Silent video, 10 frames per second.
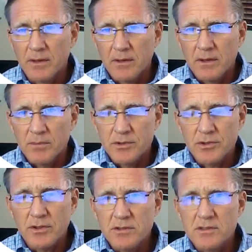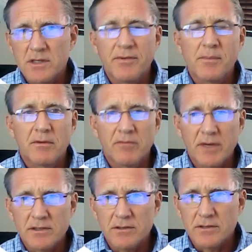But you also see from an
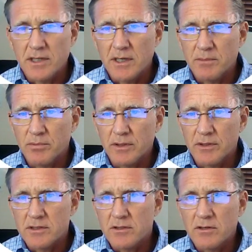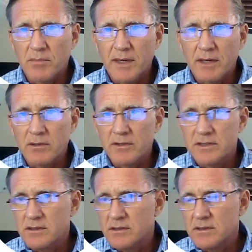investor standpoint, this is going back really
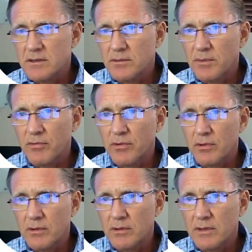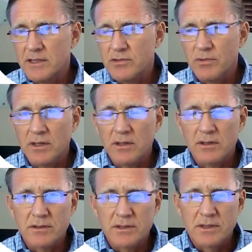since a little before the last 20
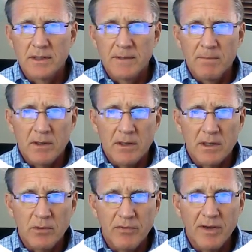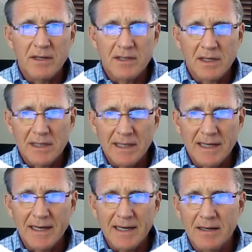years, we've had a
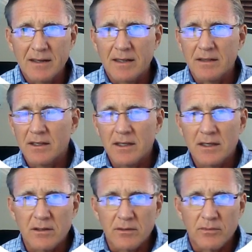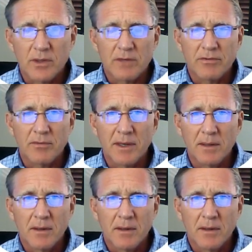decline in the yield. Well, from a